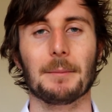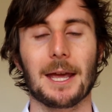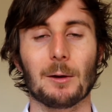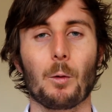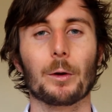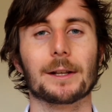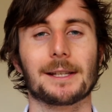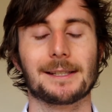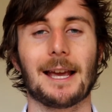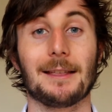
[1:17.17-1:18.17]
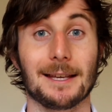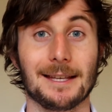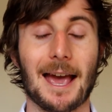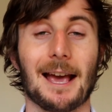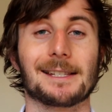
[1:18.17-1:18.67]
in order to say that
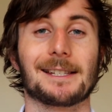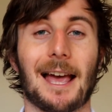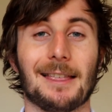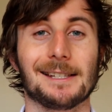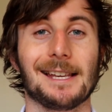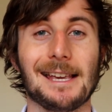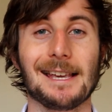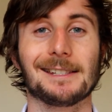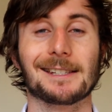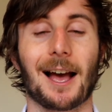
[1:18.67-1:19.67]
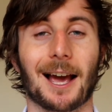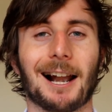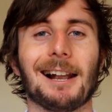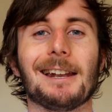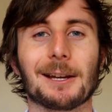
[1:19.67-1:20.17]
yes, this is a
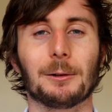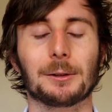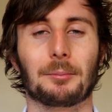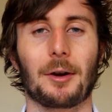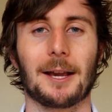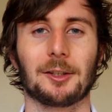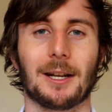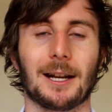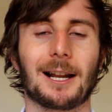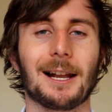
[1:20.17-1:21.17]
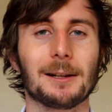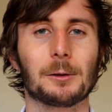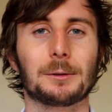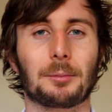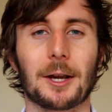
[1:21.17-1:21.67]
clinical depression. And a
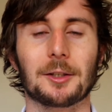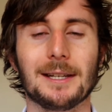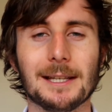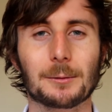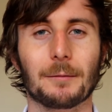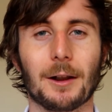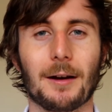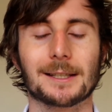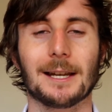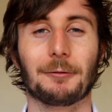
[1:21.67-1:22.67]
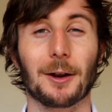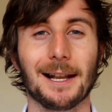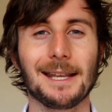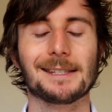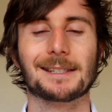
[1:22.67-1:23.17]
clinical depression needs to have lasted for at
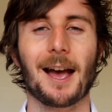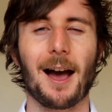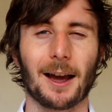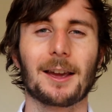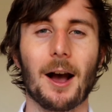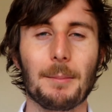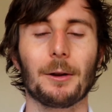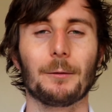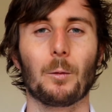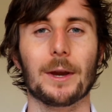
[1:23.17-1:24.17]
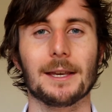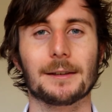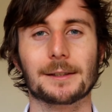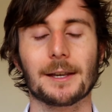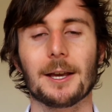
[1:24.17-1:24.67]
least a couple of
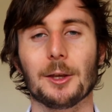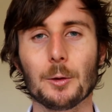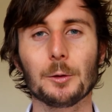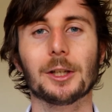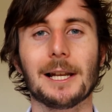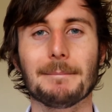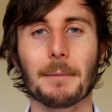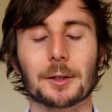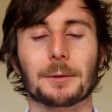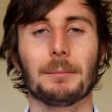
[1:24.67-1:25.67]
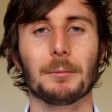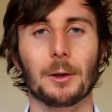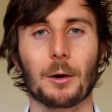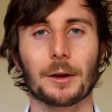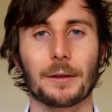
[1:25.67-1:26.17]
weeks, usually much
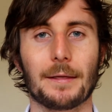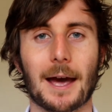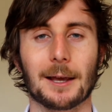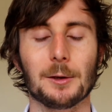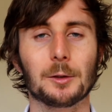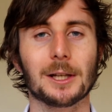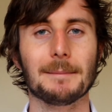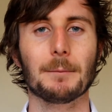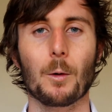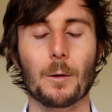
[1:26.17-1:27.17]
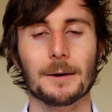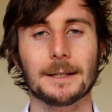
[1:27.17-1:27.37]
longer than that, usually more.